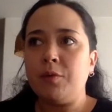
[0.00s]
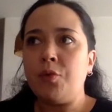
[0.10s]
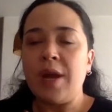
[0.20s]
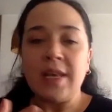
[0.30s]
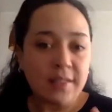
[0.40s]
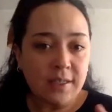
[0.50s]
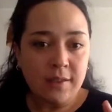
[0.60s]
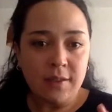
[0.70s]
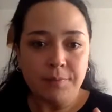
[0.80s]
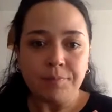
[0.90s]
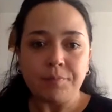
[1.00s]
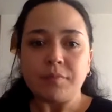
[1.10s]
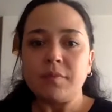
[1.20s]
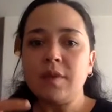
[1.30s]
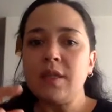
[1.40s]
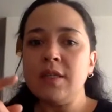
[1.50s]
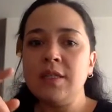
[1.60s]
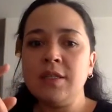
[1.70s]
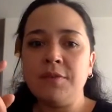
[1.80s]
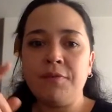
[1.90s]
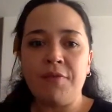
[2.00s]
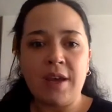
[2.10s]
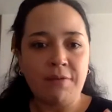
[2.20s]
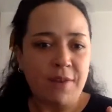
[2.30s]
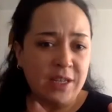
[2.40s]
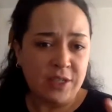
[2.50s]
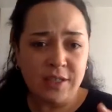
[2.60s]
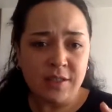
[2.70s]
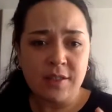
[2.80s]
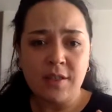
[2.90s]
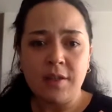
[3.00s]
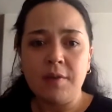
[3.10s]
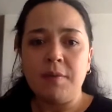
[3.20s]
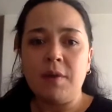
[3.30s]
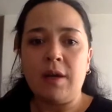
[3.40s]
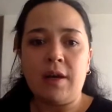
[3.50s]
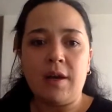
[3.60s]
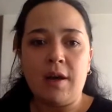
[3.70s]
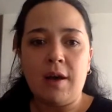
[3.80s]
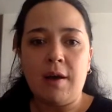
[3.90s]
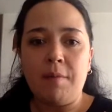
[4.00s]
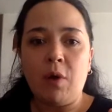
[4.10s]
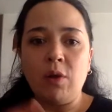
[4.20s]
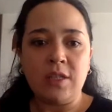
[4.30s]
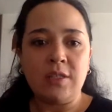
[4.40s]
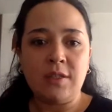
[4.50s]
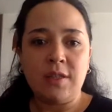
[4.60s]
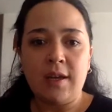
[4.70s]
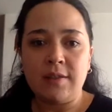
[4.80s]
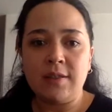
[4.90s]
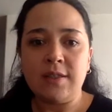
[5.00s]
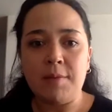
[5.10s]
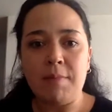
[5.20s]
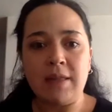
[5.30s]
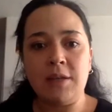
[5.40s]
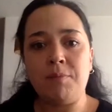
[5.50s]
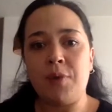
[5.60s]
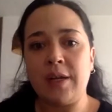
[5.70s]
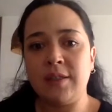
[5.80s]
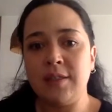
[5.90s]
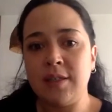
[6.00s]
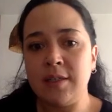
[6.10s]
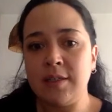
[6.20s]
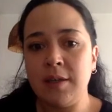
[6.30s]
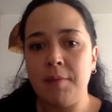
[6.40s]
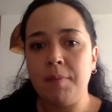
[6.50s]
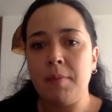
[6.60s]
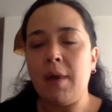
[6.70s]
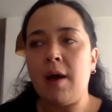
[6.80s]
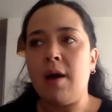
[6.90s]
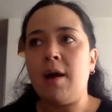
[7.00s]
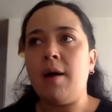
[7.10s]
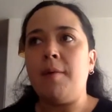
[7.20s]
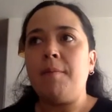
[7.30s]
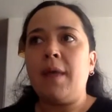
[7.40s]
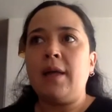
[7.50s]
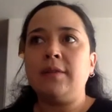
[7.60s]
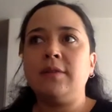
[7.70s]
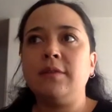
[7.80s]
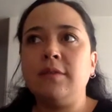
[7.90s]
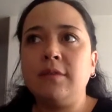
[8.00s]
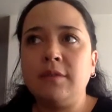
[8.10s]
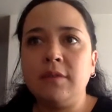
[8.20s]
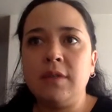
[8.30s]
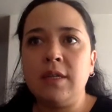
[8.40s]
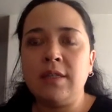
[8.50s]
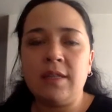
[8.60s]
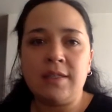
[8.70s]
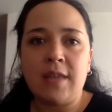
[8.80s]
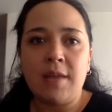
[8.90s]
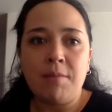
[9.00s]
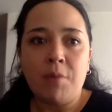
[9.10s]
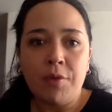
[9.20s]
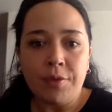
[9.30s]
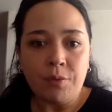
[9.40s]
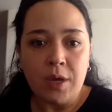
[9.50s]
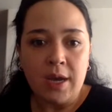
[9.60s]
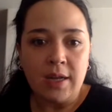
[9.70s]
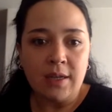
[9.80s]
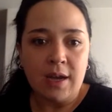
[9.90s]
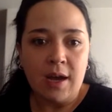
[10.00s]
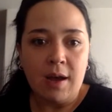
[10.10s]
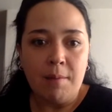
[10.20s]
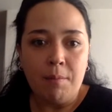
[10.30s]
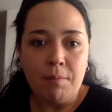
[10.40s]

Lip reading: racist, is fascist, all these systematic practices. And in the same month, we had a